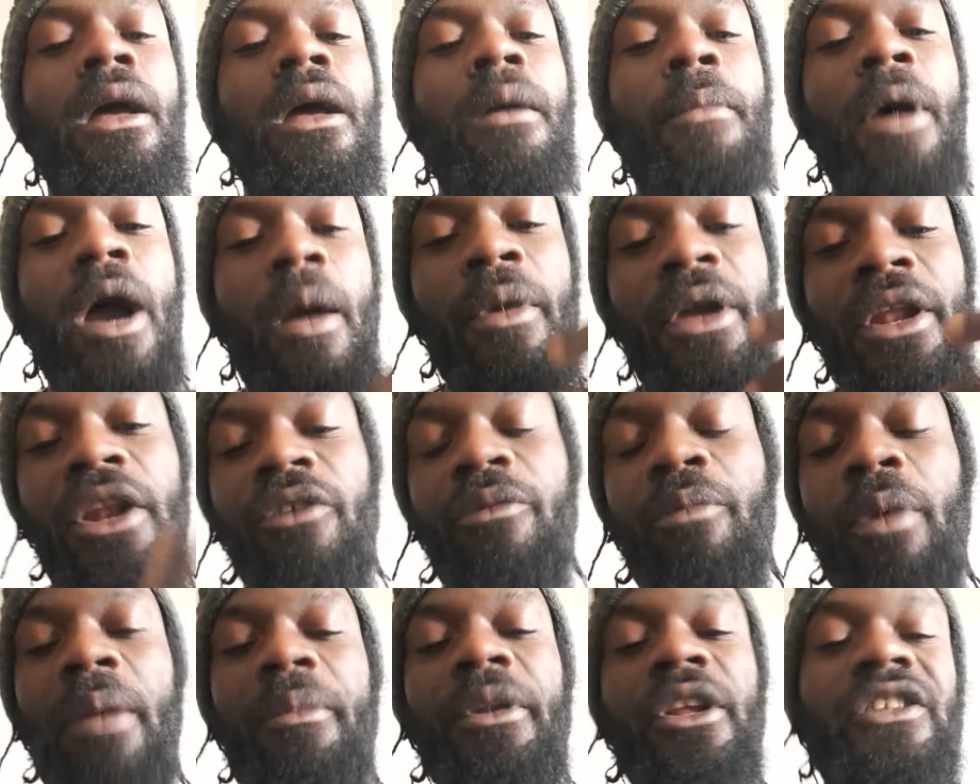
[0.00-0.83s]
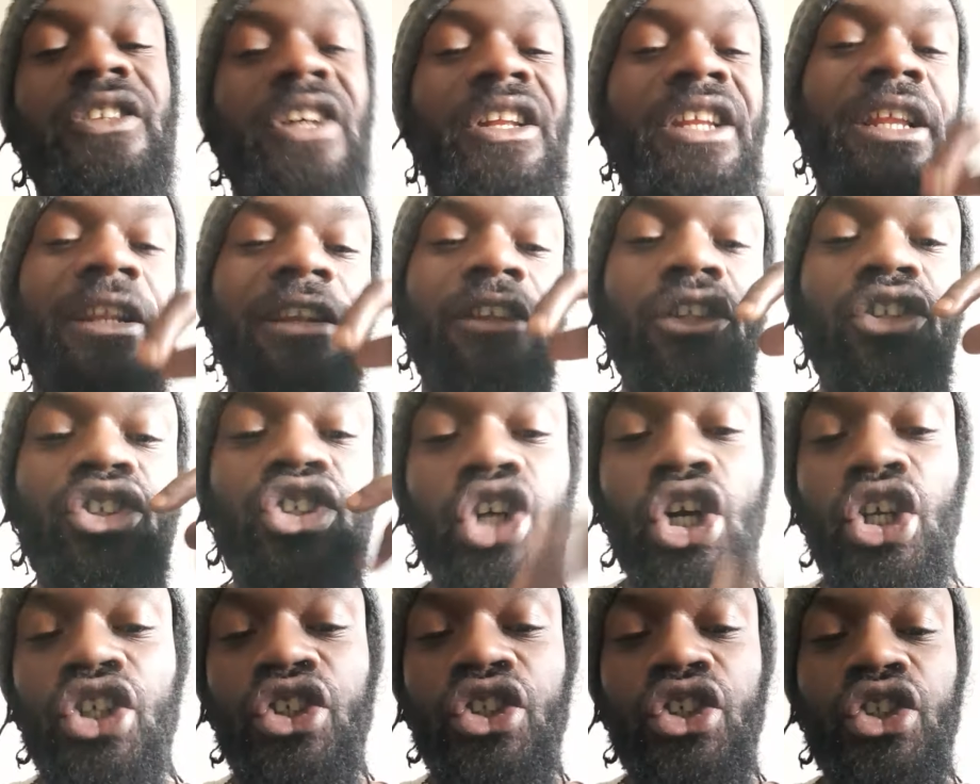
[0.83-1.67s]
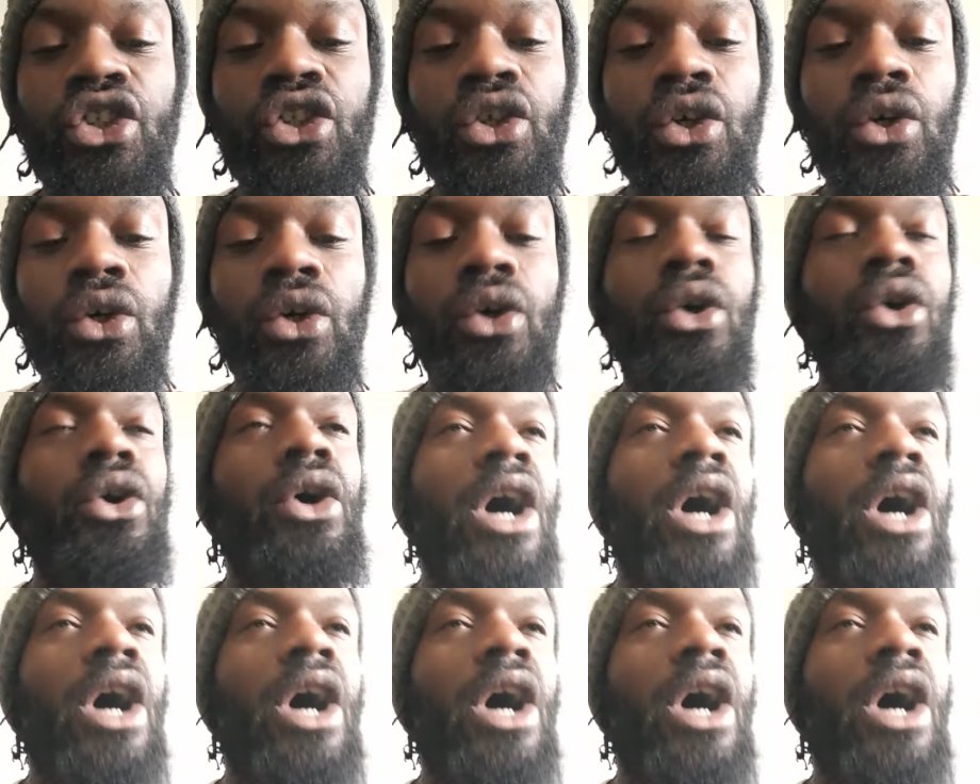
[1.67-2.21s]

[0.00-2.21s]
Barbados Prime Minister did, just to